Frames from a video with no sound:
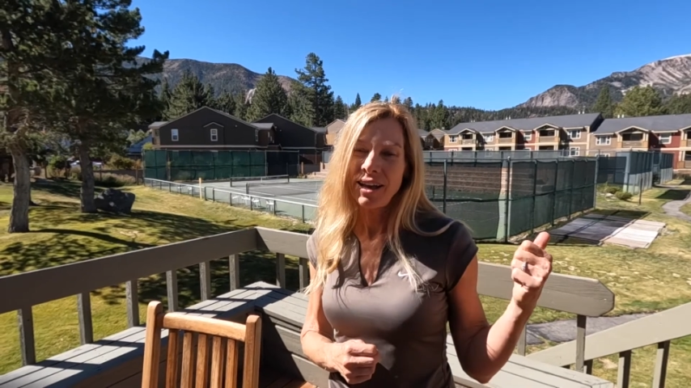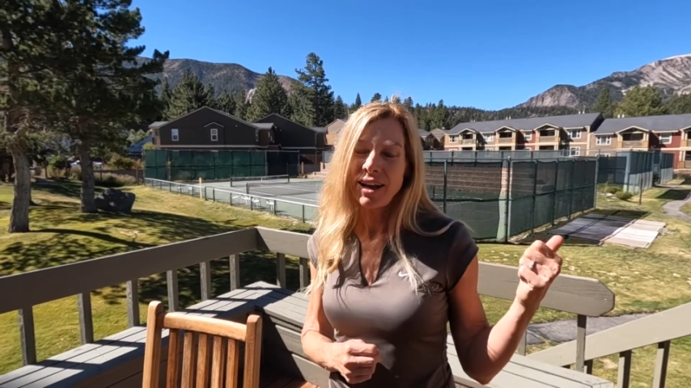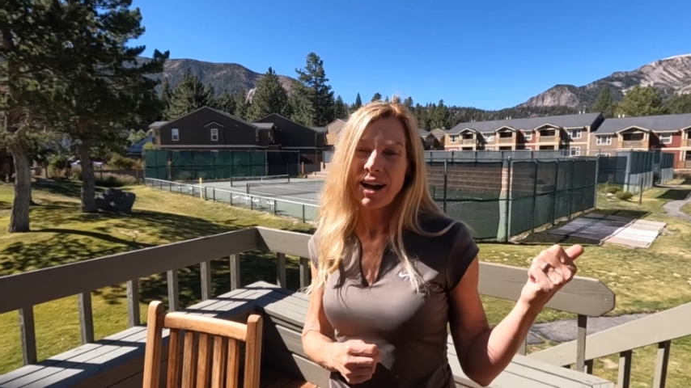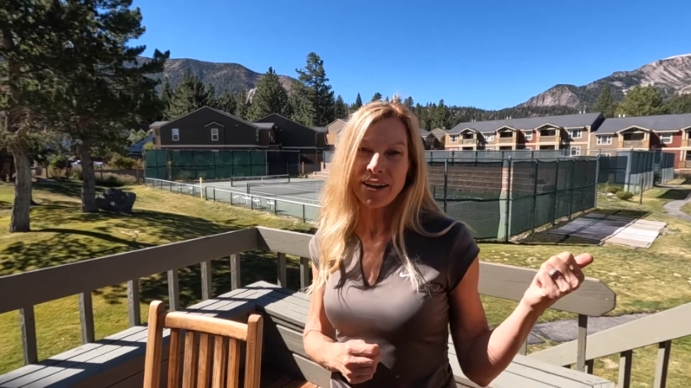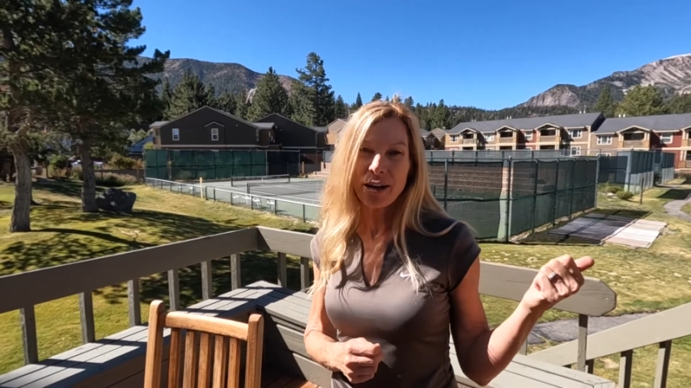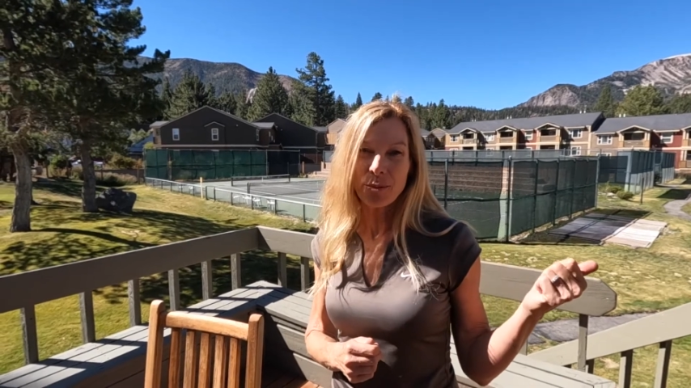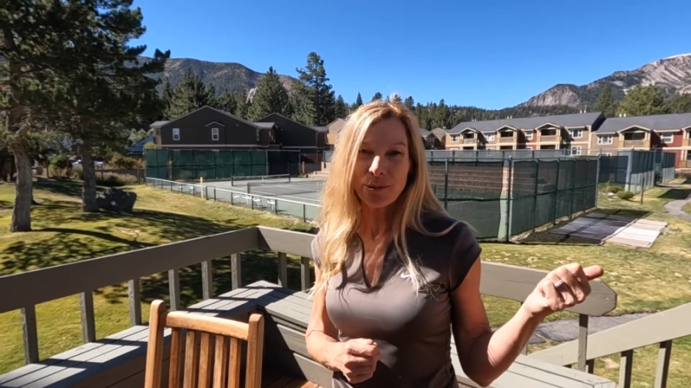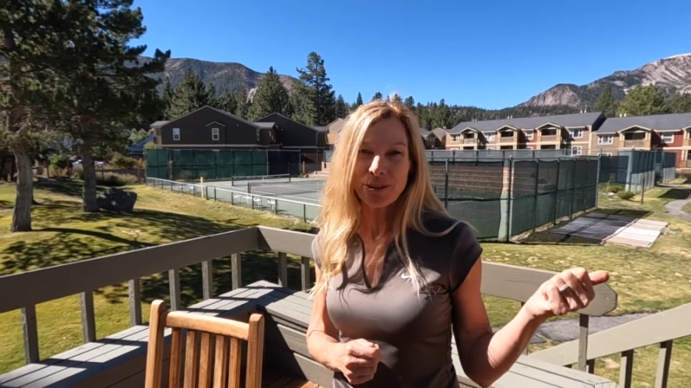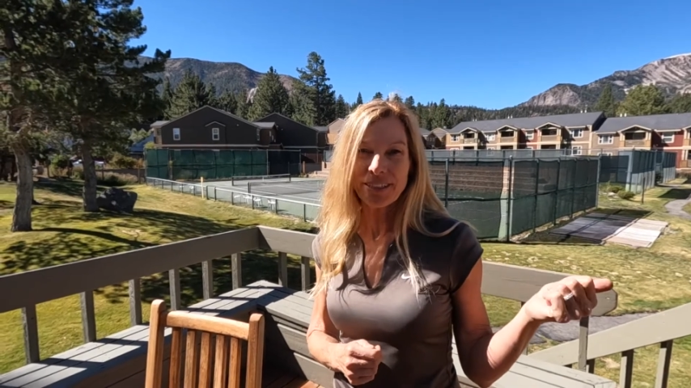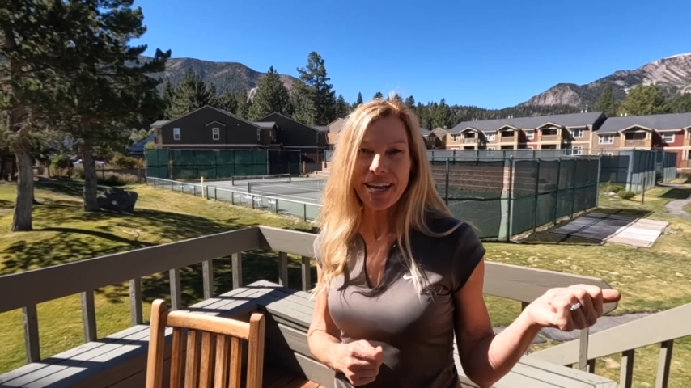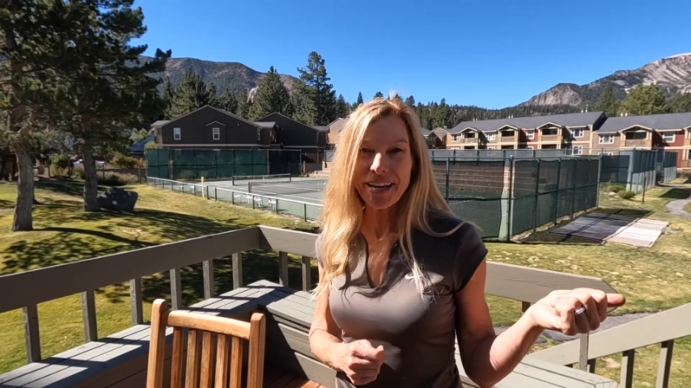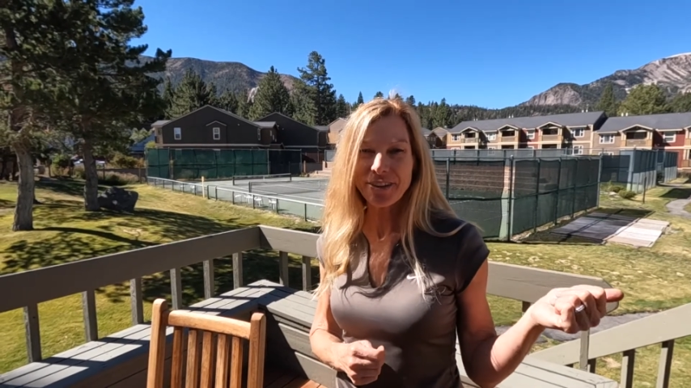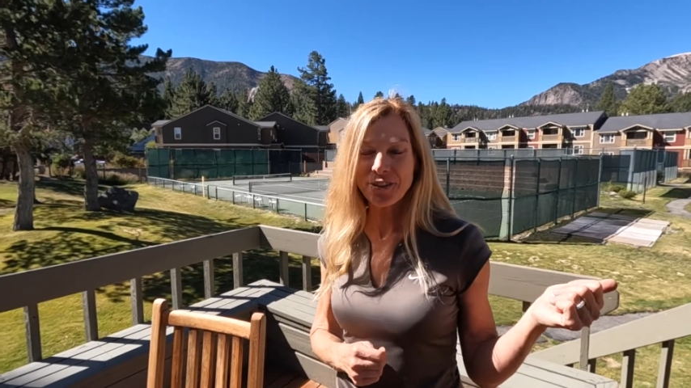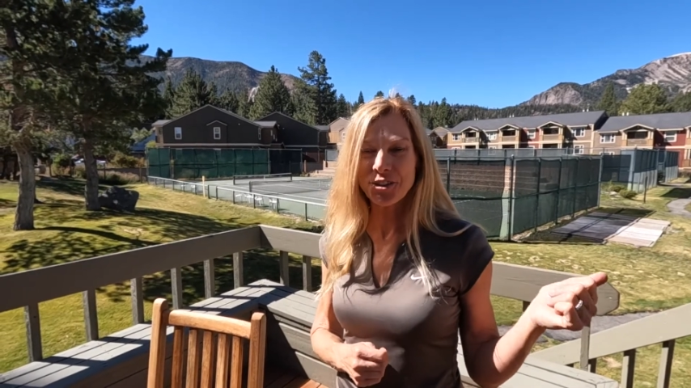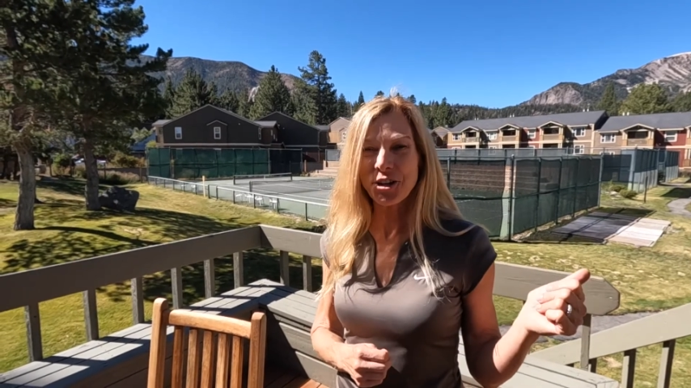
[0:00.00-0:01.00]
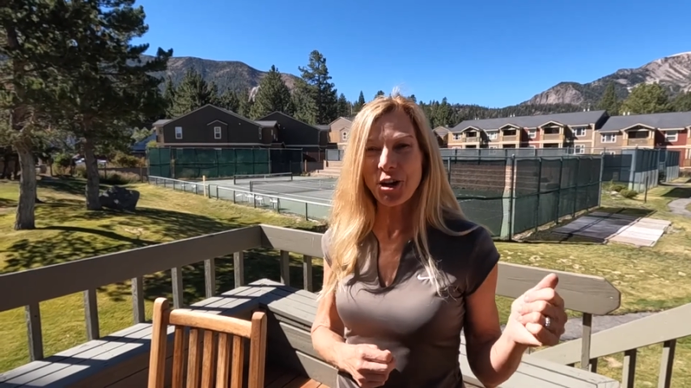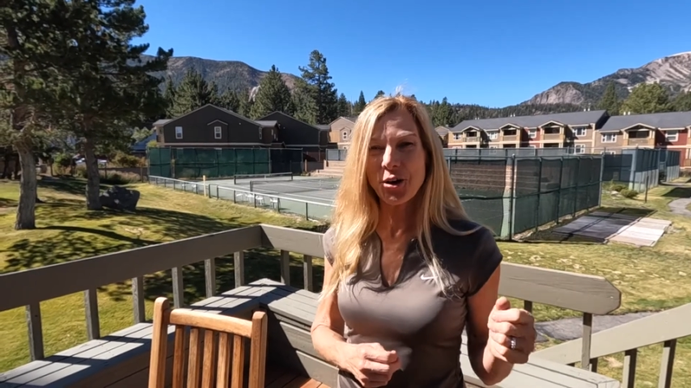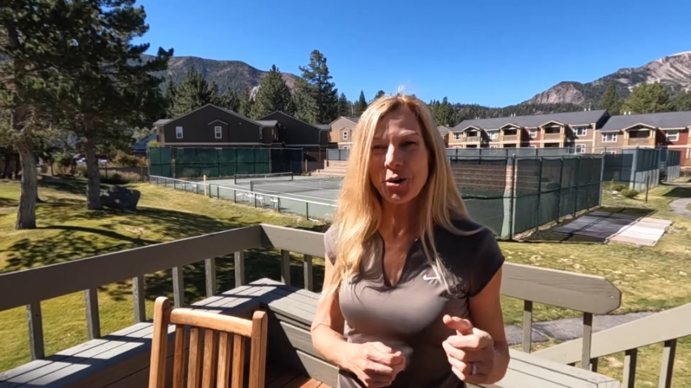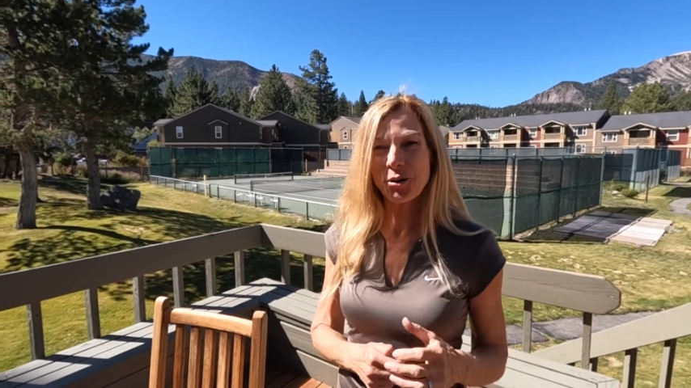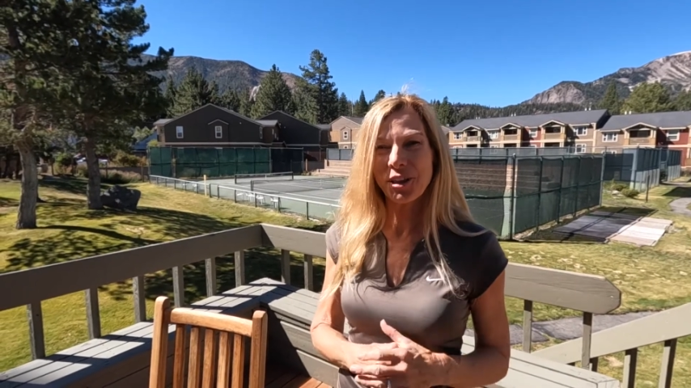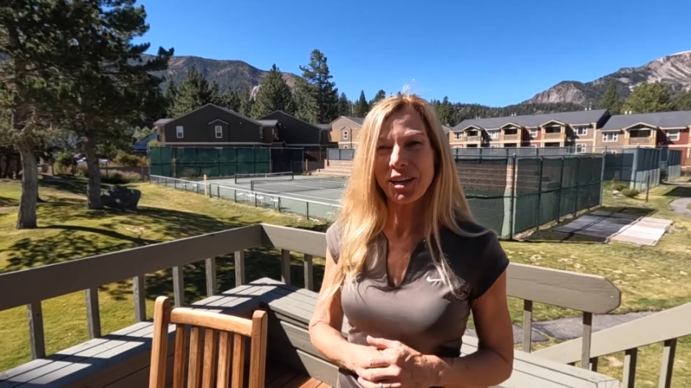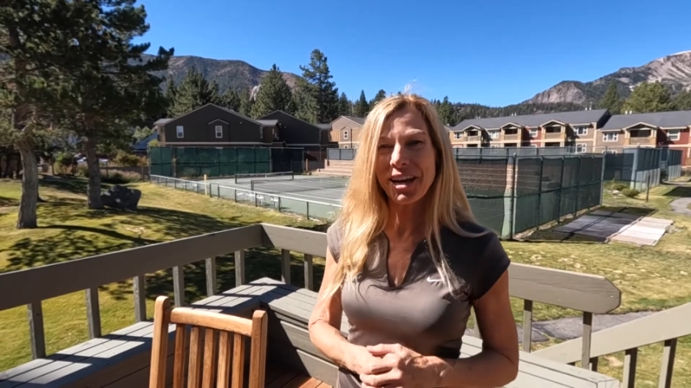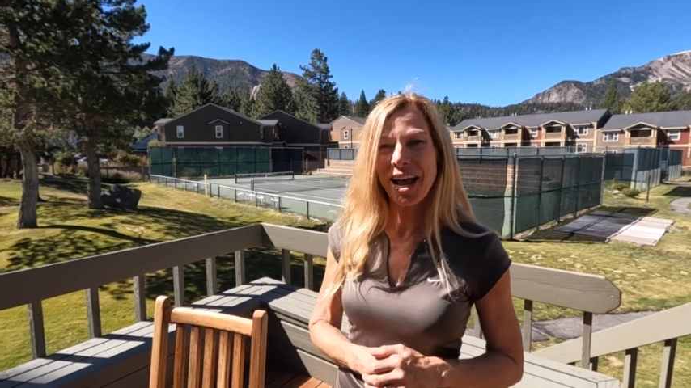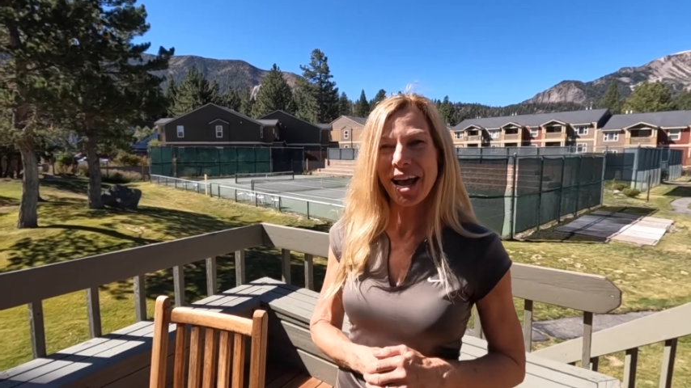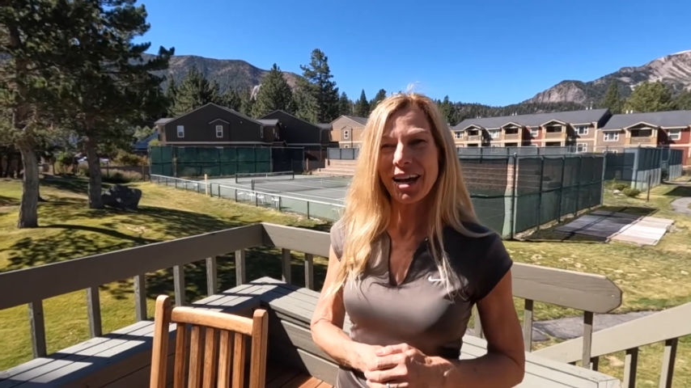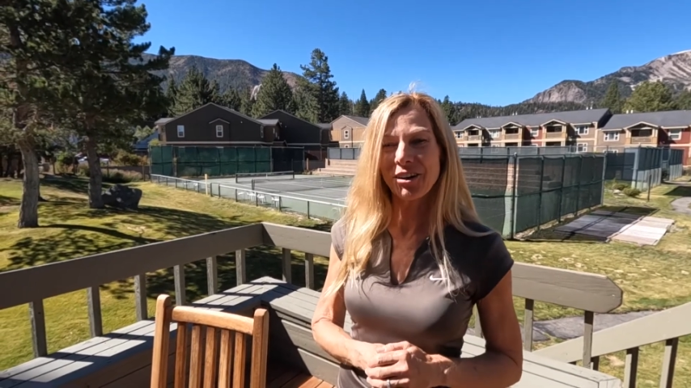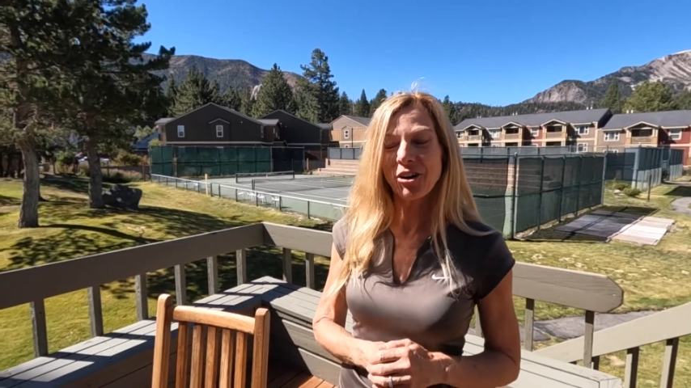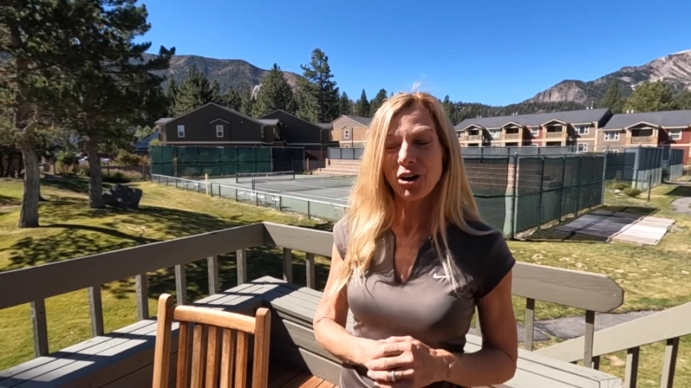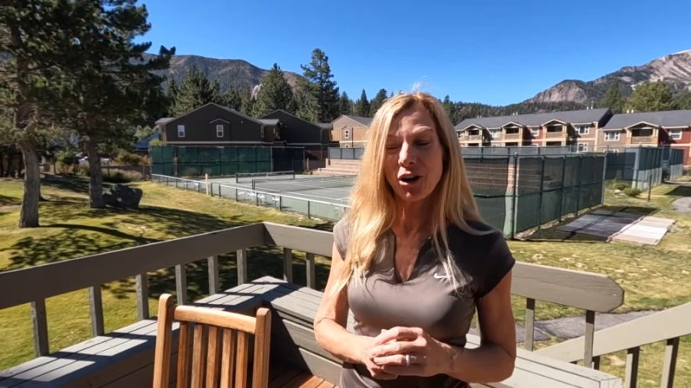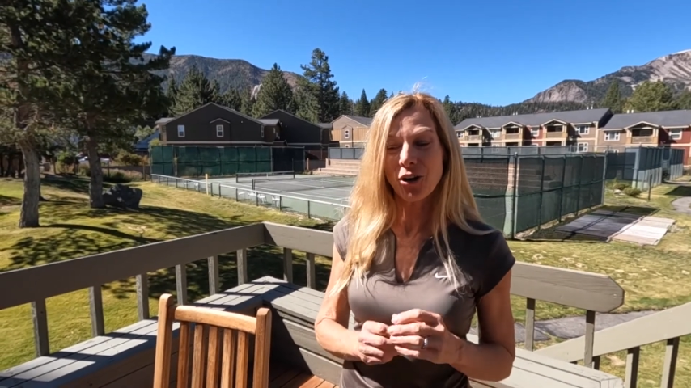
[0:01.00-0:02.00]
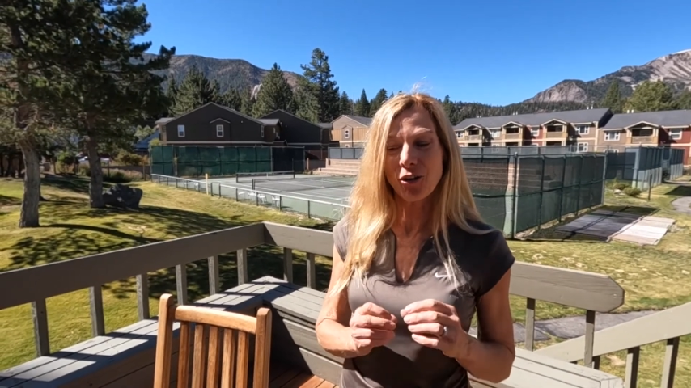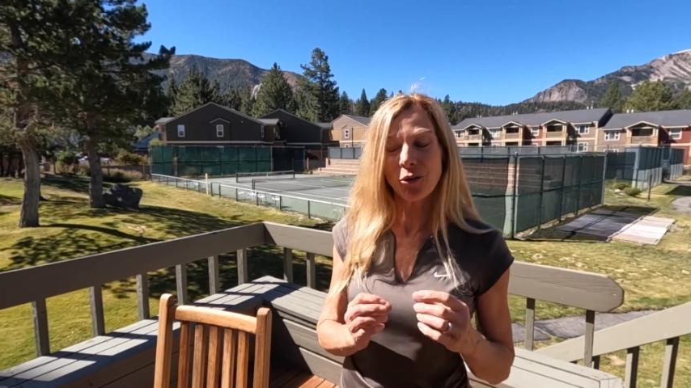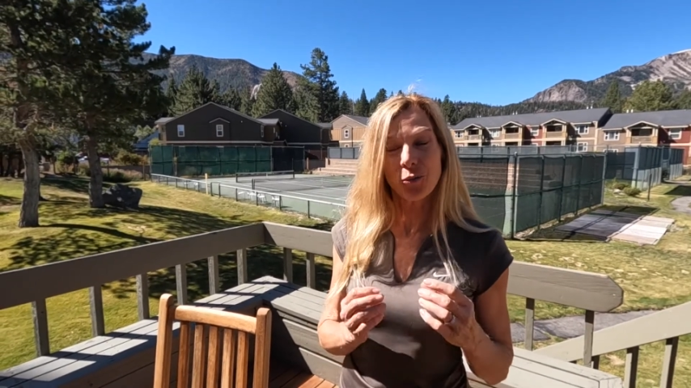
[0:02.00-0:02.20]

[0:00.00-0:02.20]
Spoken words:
a couple days ago that had all the